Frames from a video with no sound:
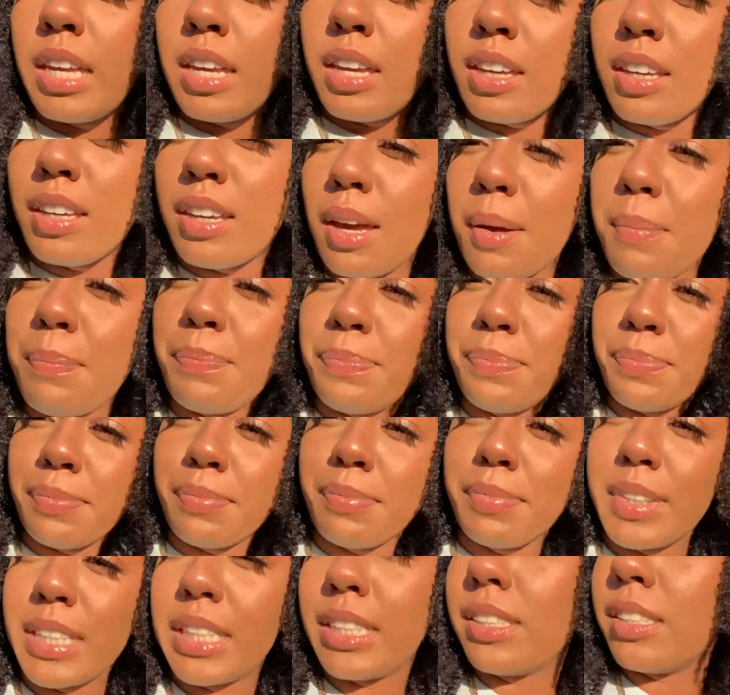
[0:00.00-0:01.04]
yep,
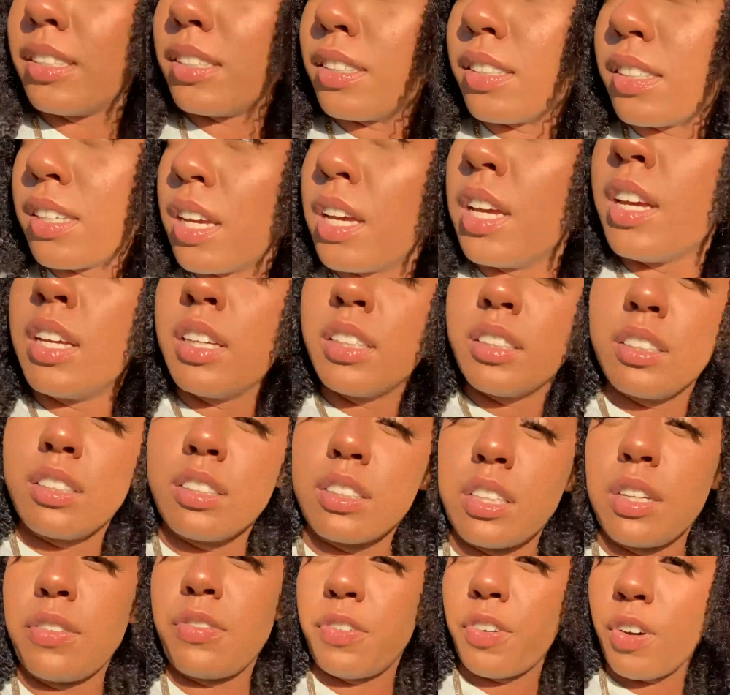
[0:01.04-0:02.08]
this is
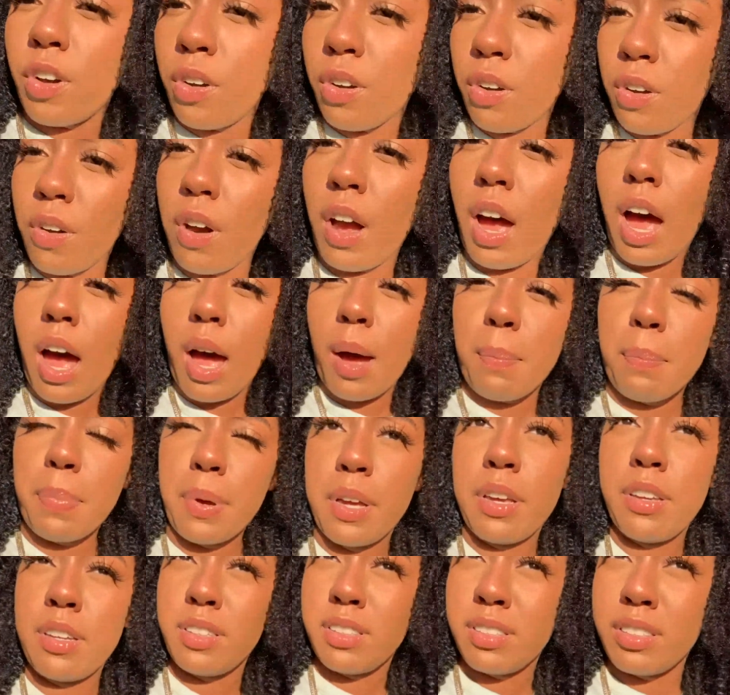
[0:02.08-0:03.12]
good photo op
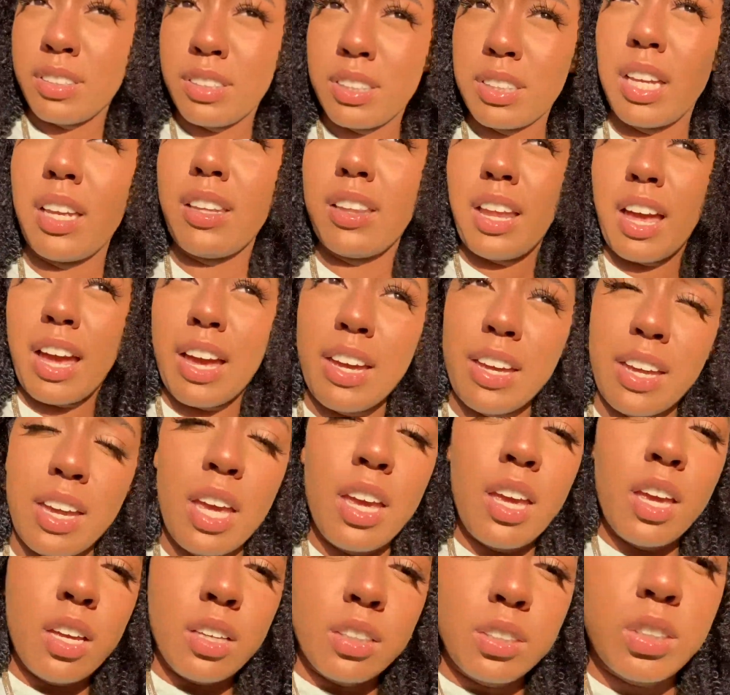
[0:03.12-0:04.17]
sunlight.
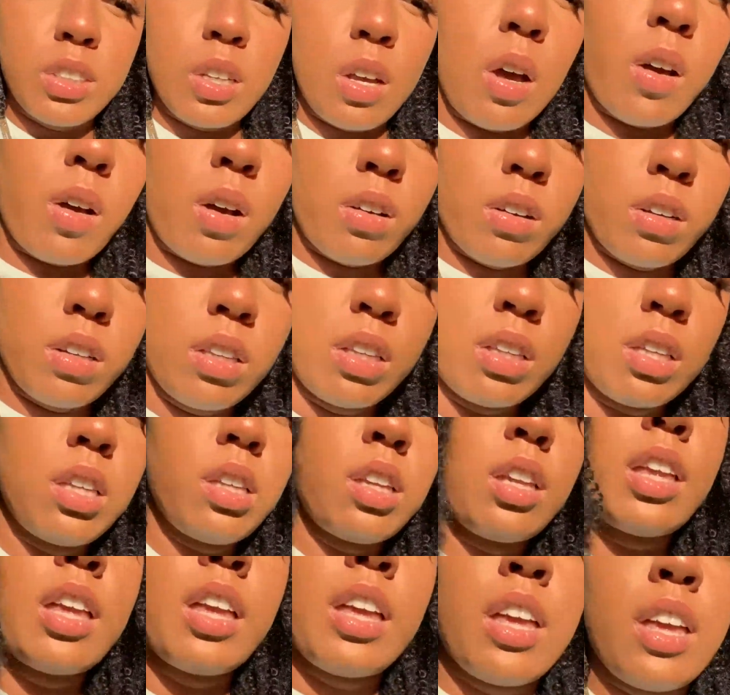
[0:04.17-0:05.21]
So
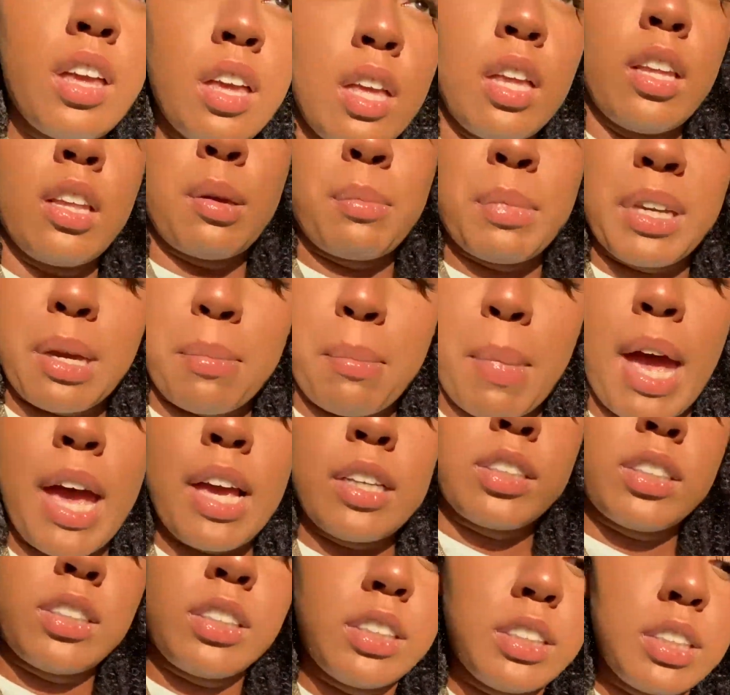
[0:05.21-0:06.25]
let me get my ass
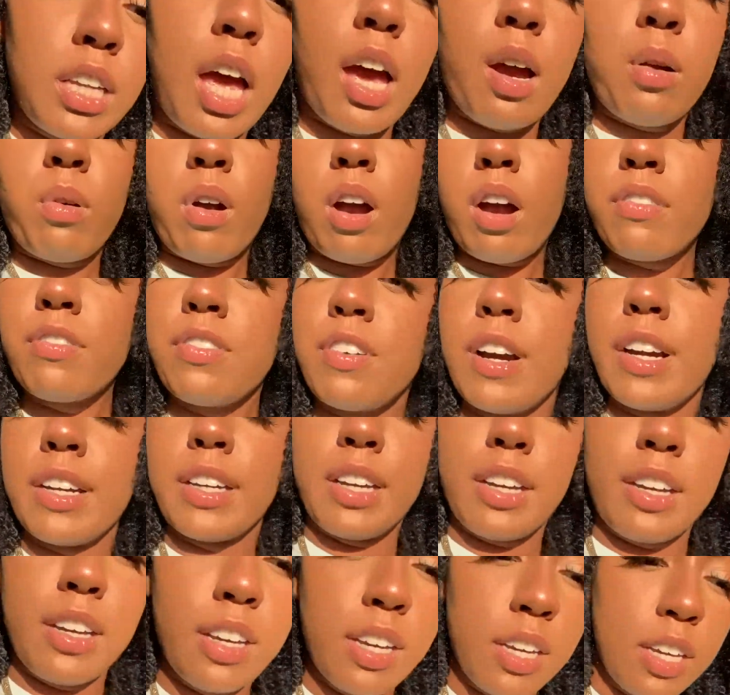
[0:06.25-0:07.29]
on the sidewalk before I get
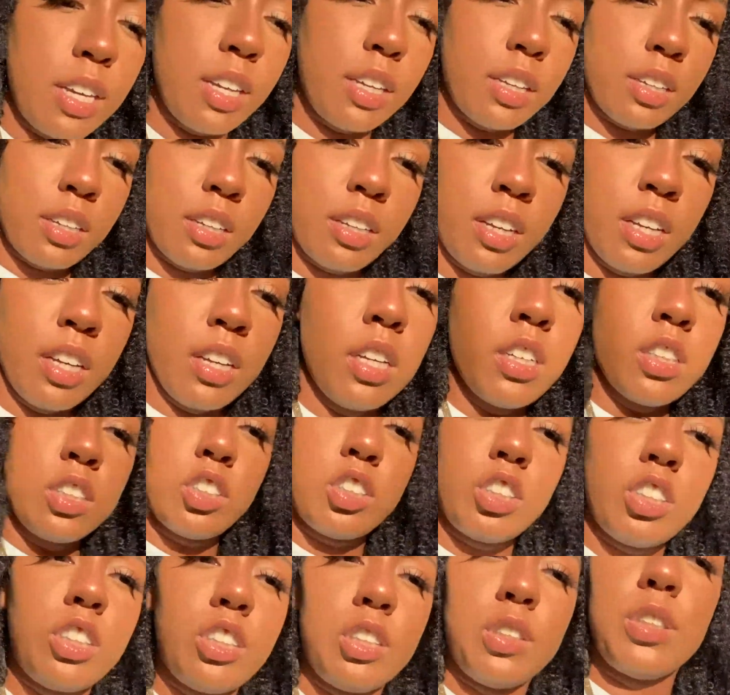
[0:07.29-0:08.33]
hit.
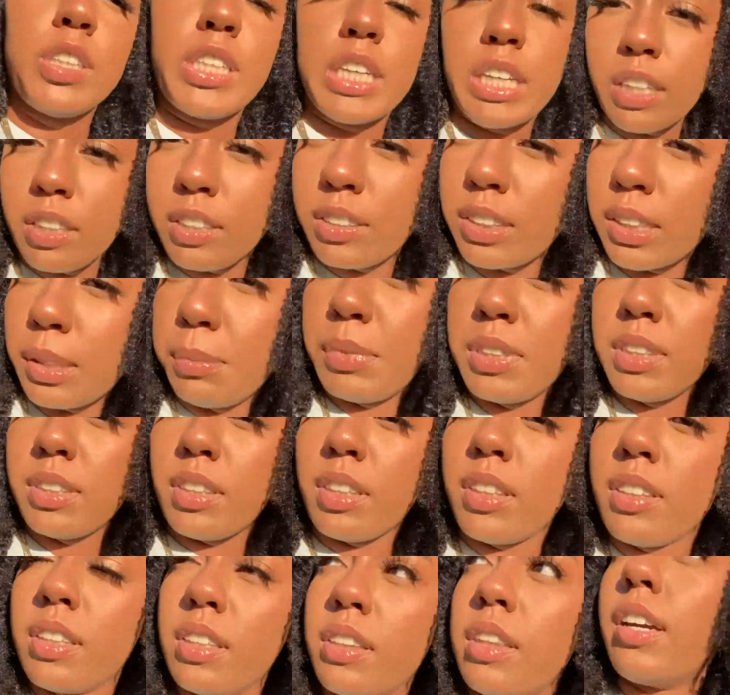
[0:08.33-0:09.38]
GCU kids seem to
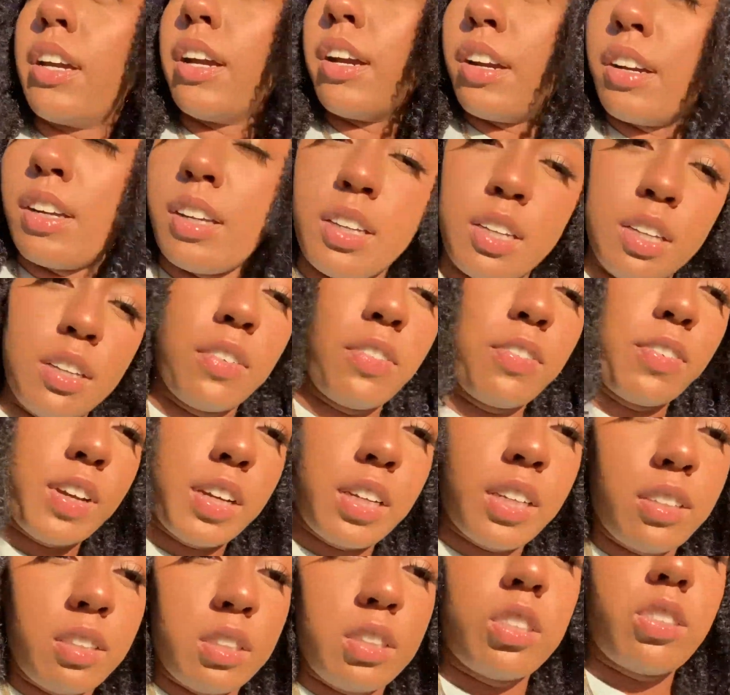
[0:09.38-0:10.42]
think that they're
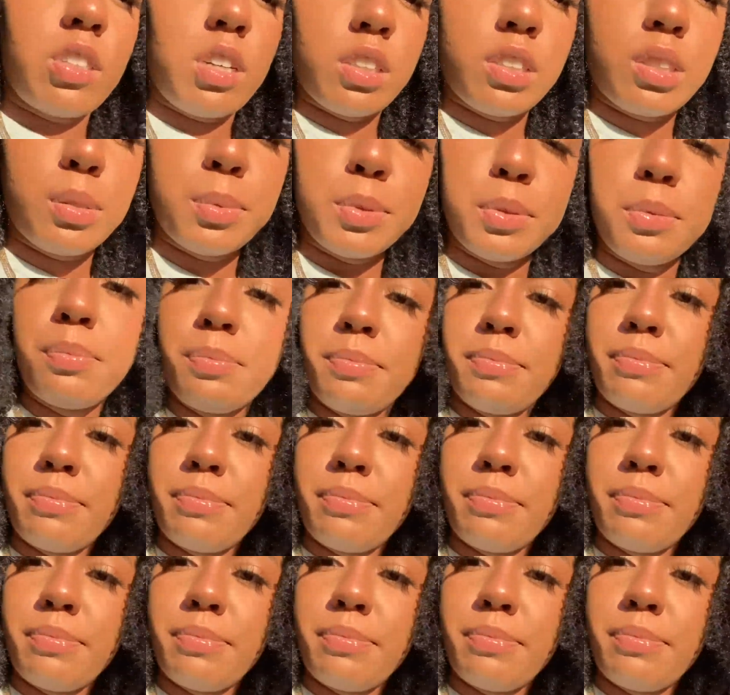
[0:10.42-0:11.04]
indestructible.